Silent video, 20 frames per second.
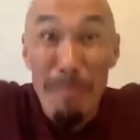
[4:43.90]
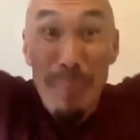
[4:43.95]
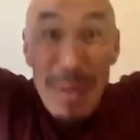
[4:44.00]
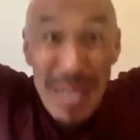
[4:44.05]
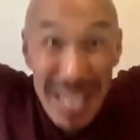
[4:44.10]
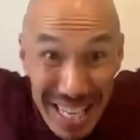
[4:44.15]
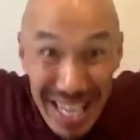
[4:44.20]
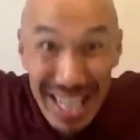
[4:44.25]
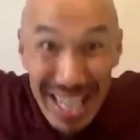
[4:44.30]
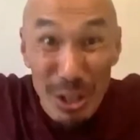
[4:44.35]

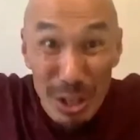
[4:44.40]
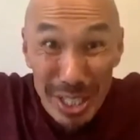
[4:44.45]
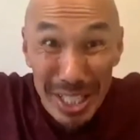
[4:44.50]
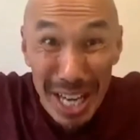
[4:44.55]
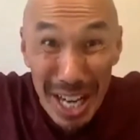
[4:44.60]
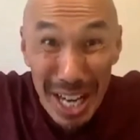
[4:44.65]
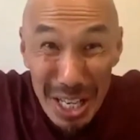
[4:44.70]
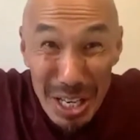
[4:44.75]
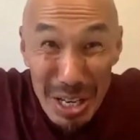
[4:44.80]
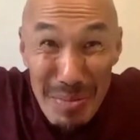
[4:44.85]
being, you're
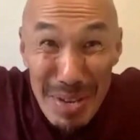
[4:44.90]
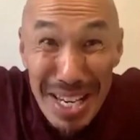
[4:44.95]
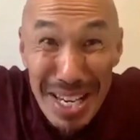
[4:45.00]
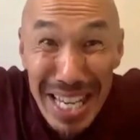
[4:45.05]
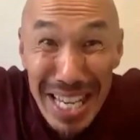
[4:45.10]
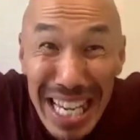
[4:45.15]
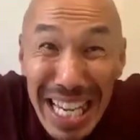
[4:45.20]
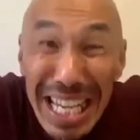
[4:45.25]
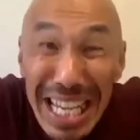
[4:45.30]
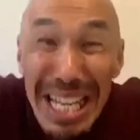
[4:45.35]
telling
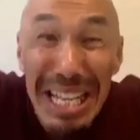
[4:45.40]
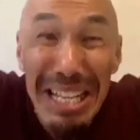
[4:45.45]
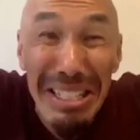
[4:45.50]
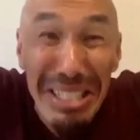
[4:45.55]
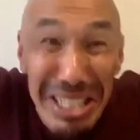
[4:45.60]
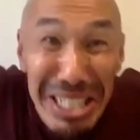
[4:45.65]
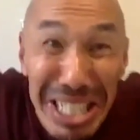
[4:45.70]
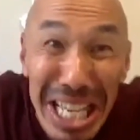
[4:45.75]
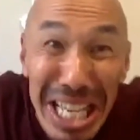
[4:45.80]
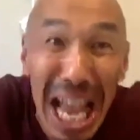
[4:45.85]
me he
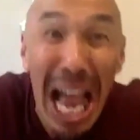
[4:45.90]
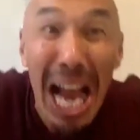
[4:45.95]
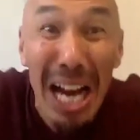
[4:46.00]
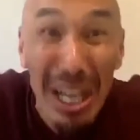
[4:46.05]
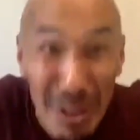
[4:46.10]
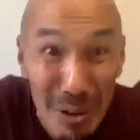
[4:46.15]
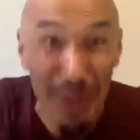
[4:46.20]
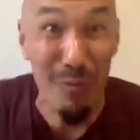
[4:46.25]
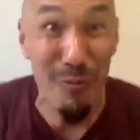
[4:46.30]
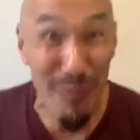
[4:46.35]

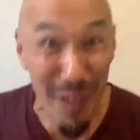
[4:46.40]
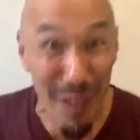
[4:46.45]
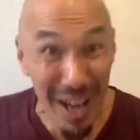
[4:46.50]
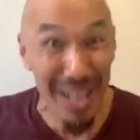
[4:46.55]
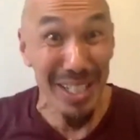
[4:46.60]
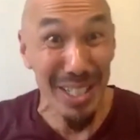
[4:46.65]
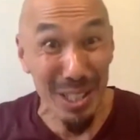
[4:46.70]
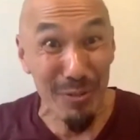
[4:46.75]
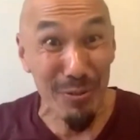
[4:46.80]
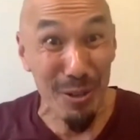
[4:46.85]

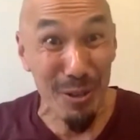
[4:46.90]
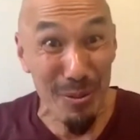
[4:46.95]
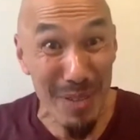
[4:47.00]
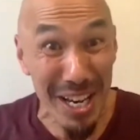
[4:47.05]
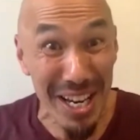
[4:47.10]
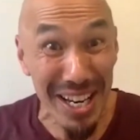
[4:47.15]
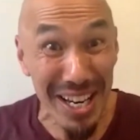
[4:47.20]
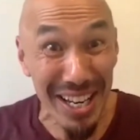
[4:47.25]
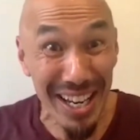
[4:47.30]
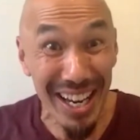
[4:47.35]
sacrificed for
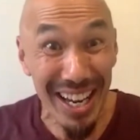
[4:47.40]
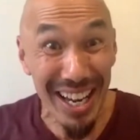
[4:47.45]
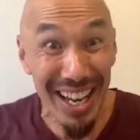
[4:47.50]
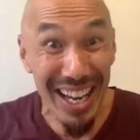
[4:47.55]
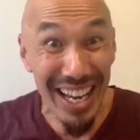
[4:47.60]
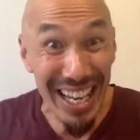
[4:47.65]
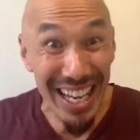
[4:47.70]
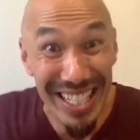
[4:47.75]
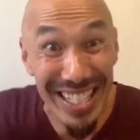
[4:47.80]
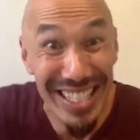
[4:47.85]
me,
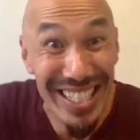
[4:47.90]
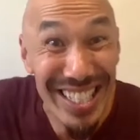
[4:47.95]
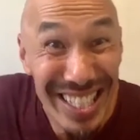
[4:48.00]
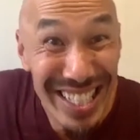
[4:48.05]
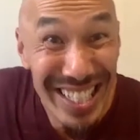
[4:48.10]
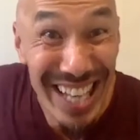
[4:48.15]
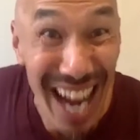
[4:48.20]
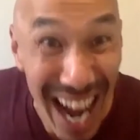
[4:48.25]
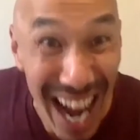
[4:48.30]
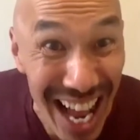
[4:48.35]
his
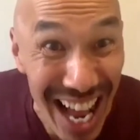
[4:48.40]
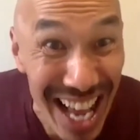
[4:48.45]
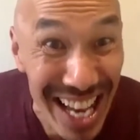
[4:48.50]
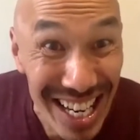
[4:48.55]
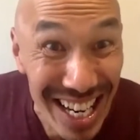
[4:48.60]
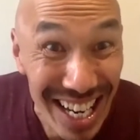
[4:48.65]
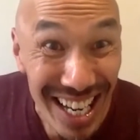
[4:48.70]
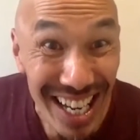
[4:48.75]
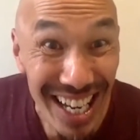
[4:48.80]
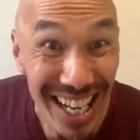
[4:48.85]

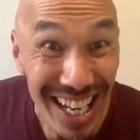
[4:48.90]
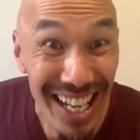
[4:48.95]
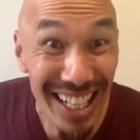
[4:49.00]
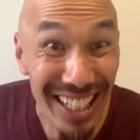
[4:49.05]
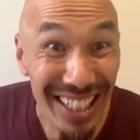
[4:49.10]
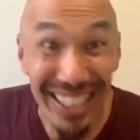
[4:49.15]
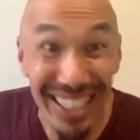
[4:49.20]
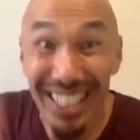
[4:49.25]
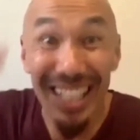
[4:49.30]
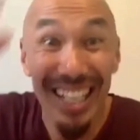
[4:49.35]
son.
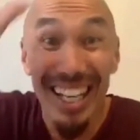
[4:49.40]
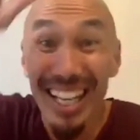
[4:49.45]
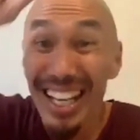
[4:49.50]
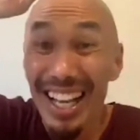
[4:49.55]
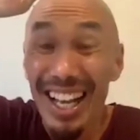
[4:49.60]
Like,